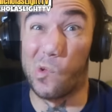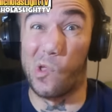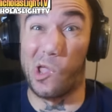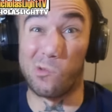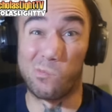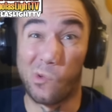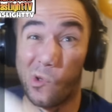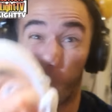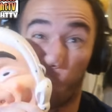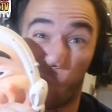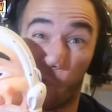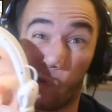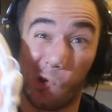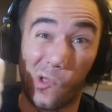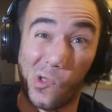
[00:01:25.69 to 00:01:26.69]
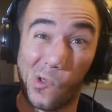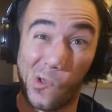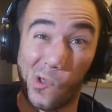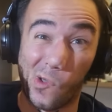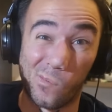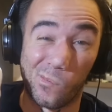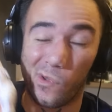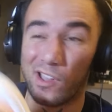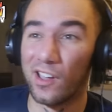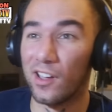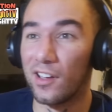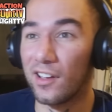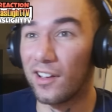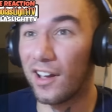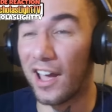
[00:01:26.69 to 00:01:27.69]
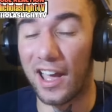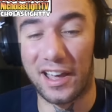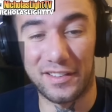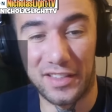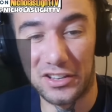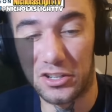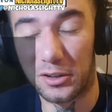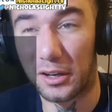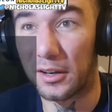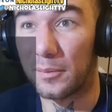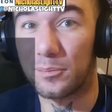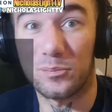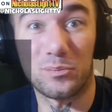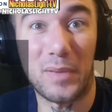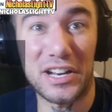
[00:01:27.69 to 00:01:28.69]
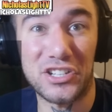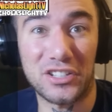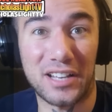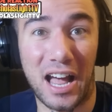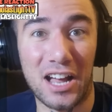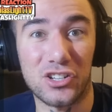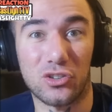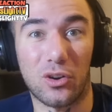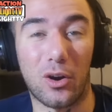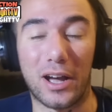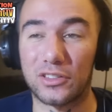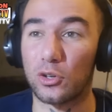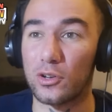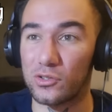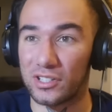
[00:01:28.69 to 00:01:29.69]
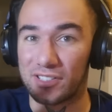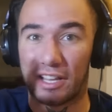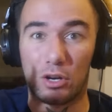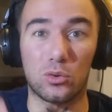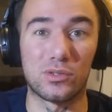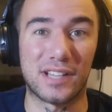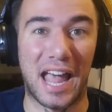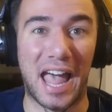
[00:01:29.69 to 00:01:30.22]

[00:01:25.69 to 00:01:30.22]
him. Him. And then you're gonna mention Tanjiro. I thought he was gonna say, who's